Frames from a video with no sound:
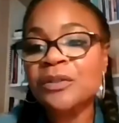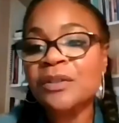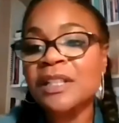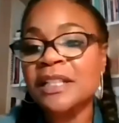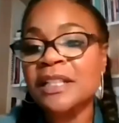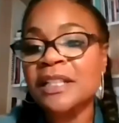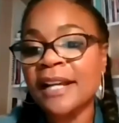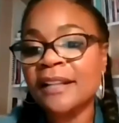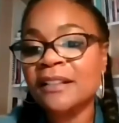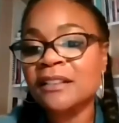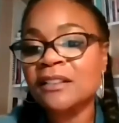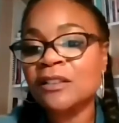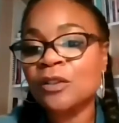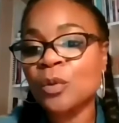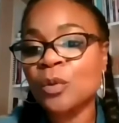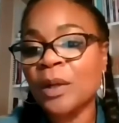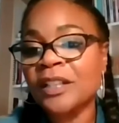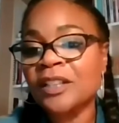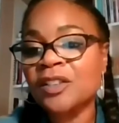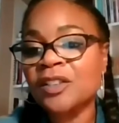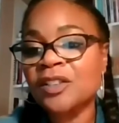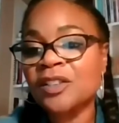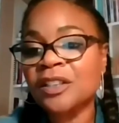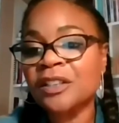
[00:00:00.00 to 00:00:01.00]
next
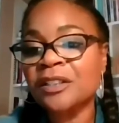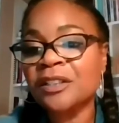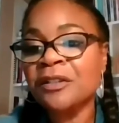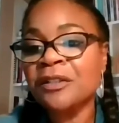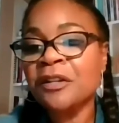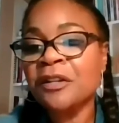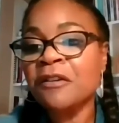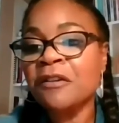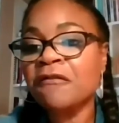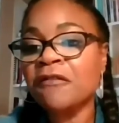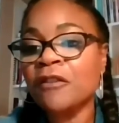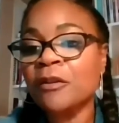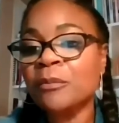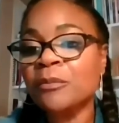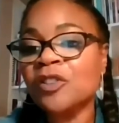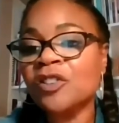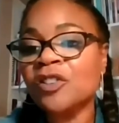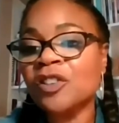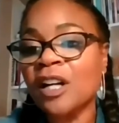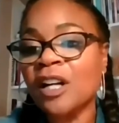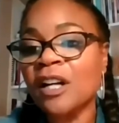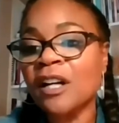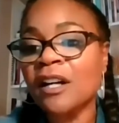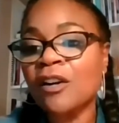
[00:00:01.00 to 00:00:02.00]
question from
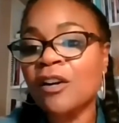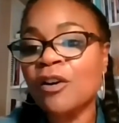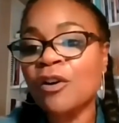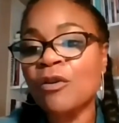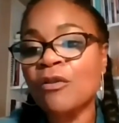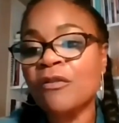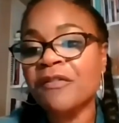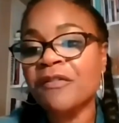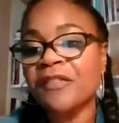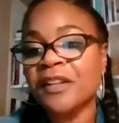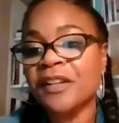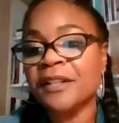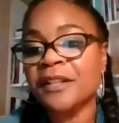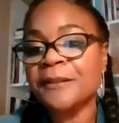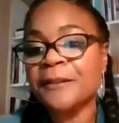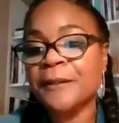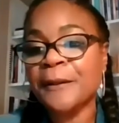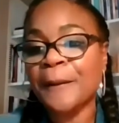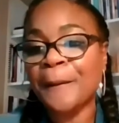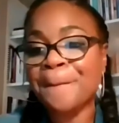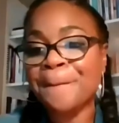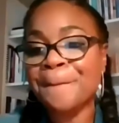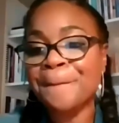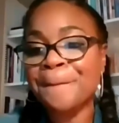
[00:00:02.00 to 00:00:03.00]
Sean Colvin,
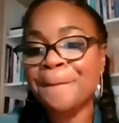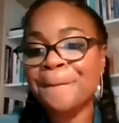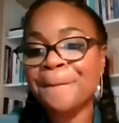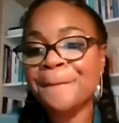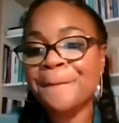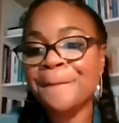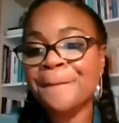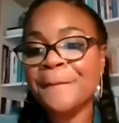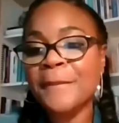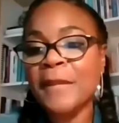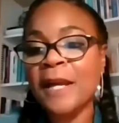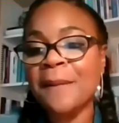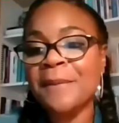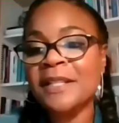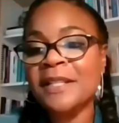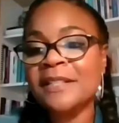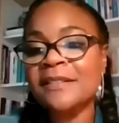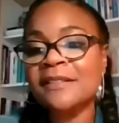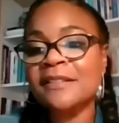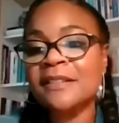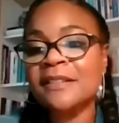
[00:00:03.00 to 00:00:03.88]
MSC,